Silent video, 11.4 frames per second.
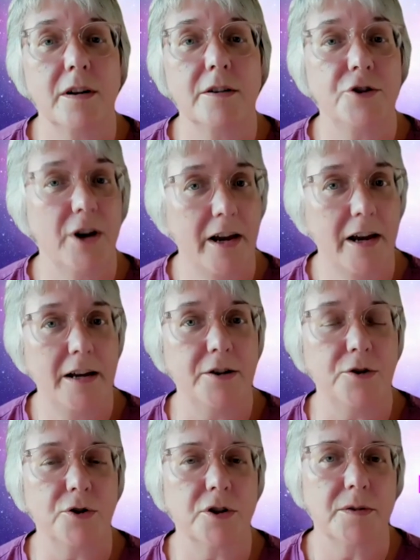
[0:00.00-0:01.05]

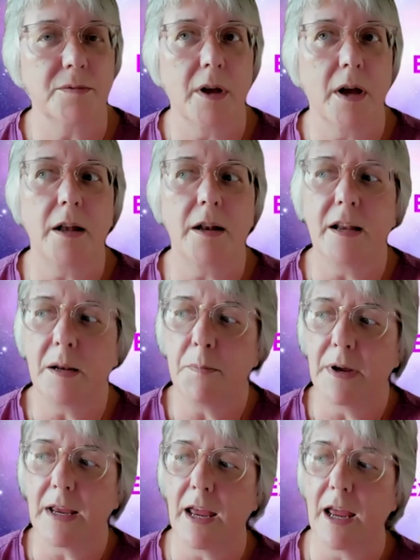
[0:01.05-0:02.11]
changed and it
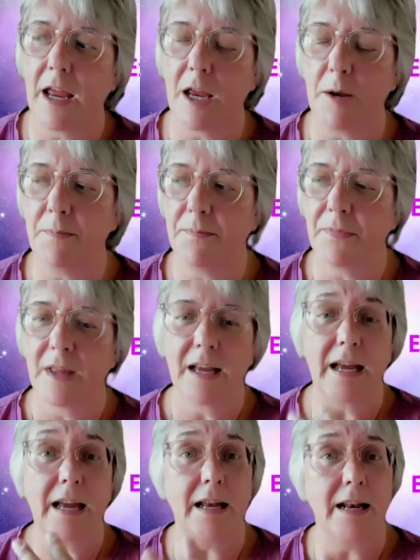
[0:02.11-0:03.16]
became
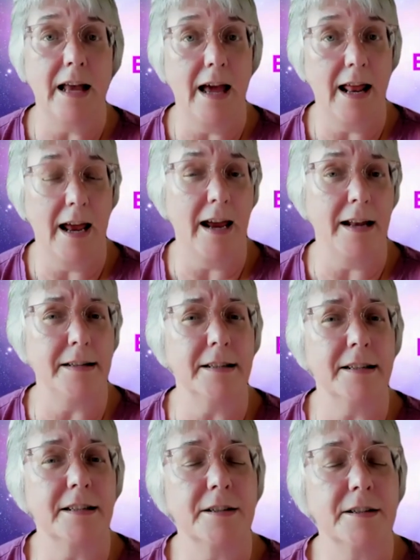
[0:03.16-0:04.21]

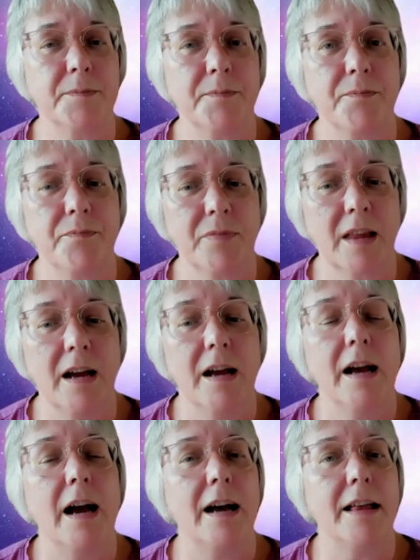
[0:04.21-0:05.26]
enhanced.
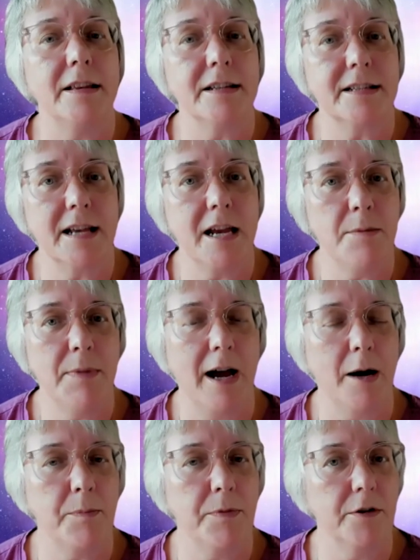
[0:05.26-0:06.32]
And the same
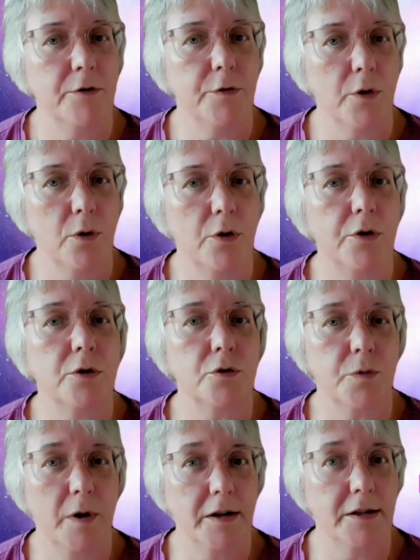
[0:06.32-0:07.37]
happened for the
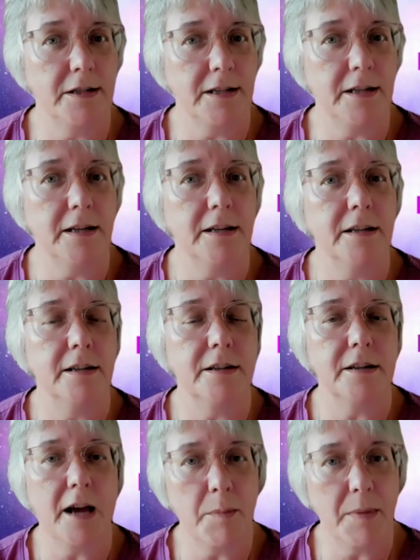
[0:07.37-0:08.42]
20
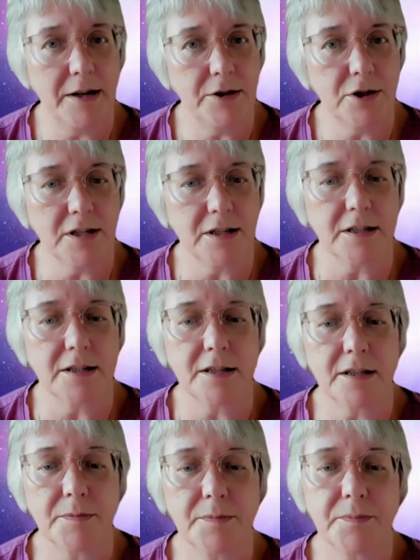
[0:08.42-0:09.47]
dimensions.